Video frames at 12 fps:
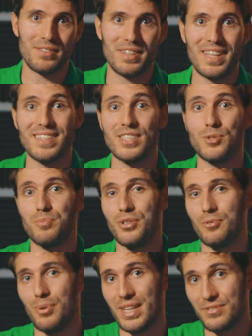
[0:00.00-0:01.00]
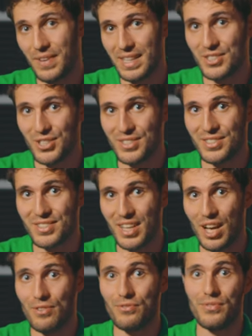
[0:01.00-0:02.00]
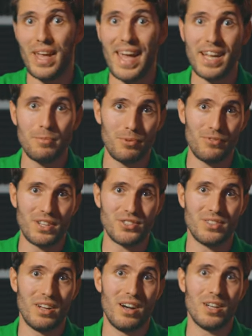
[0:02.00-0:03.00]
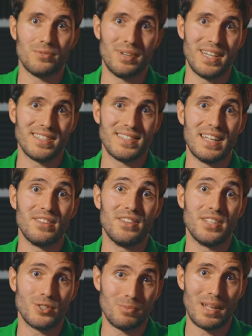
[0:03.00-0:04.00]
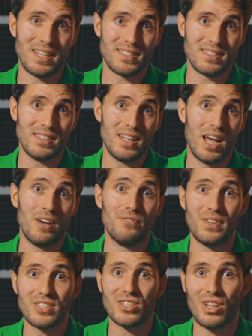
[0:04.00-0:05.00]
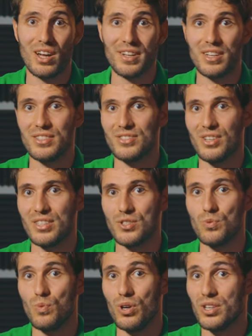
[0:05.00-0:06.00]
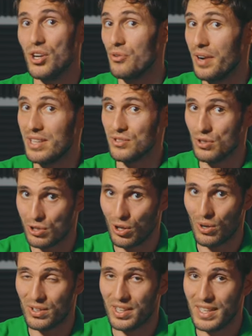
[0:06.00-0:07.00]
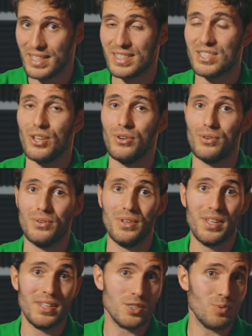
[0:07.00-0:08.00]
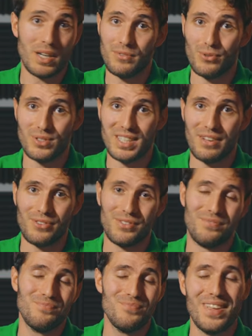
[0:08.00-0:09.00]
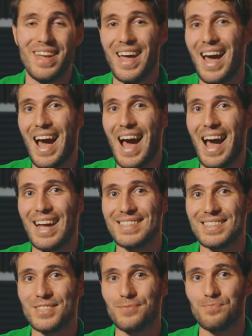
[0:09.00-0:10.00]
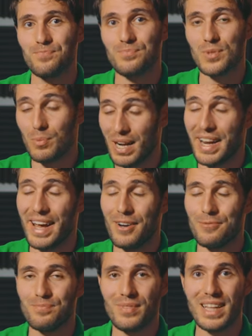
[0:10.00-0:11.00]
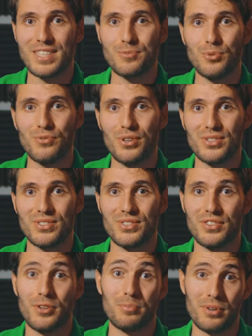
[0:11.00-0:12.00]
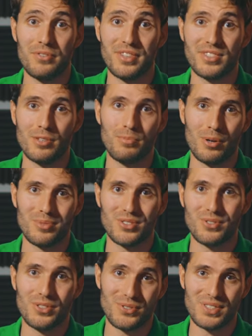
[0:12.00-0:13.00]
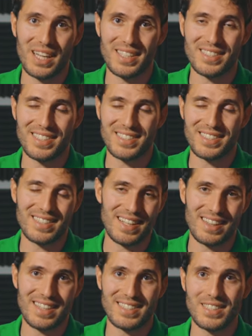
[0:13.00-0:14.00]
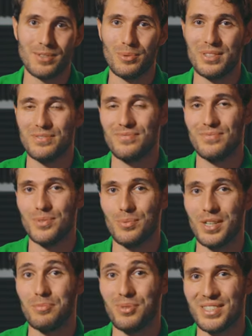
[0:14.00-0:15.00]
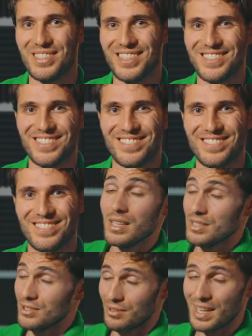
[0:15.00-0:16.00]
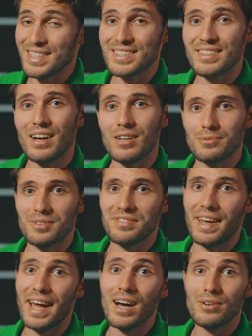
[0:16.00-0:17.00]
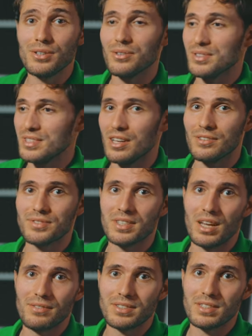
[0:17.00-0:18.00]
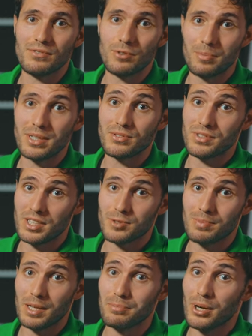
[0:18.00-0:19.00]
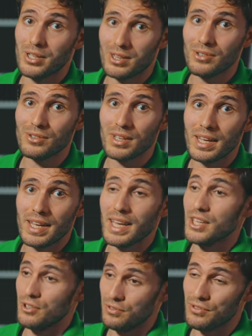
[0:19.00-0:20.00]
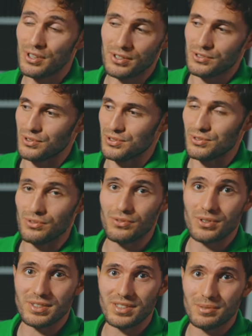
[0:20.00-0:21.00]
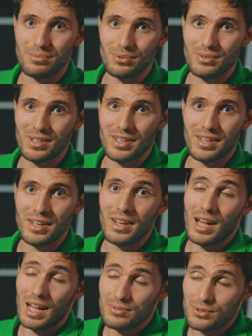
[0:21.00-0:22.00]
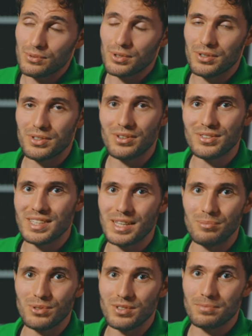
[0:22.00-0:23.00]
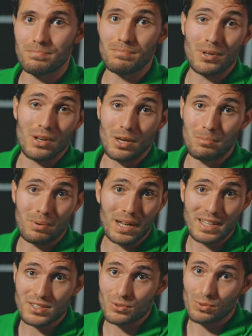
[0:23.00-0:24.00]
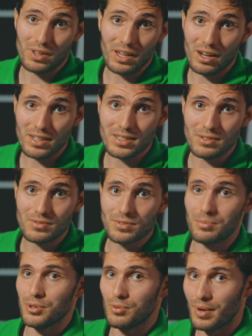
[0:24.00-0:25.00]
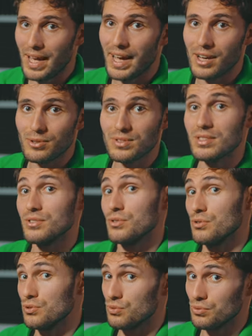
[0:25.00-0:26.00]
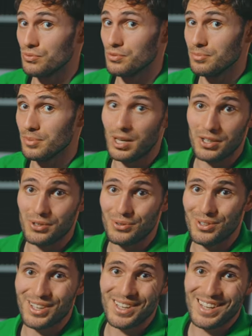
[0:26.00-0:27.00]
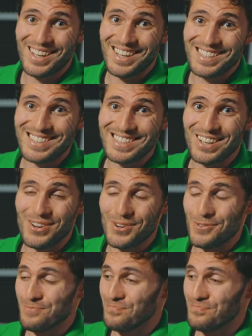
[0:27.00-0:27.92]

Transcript: the indisputable advantages of any professional hardware is that the displays of this line are designed to work around the clock, so twenty-four seven. And well, now let's move on to the previously promised use cases, and let's see what, what it brings us. So let's start with how your self-service information display might look in your furniture store, for example. After all, you're not able to uh, place all the items from your warehouse into your showroom, are you? So,